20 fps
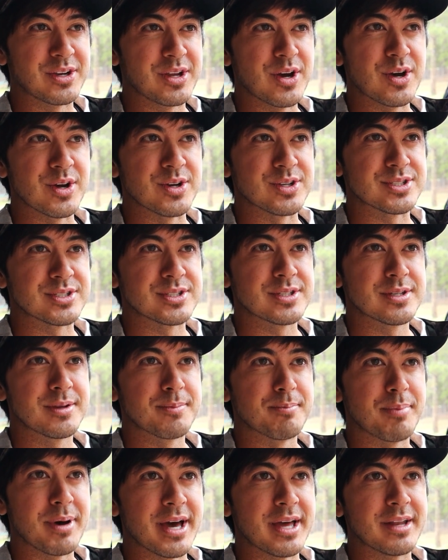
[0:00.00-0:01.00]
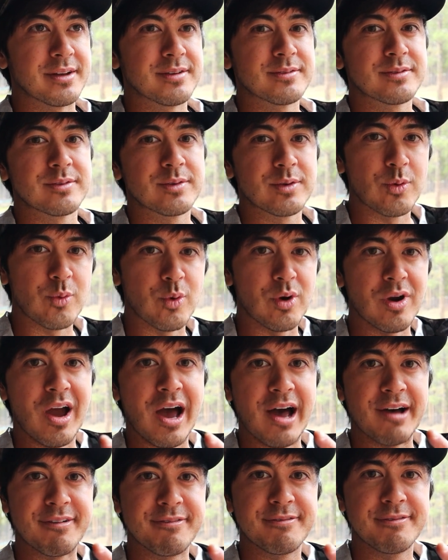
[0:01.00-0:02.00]
it goes, but we're
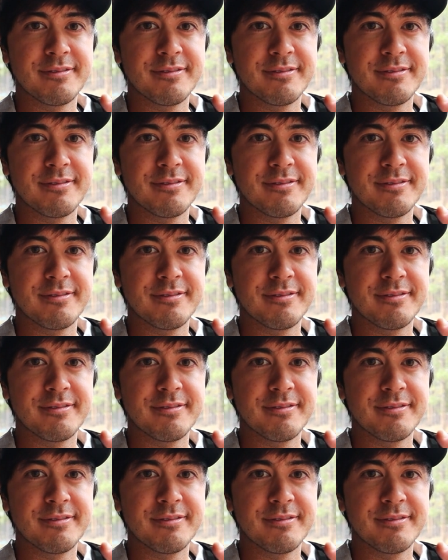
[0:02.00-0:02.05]
off.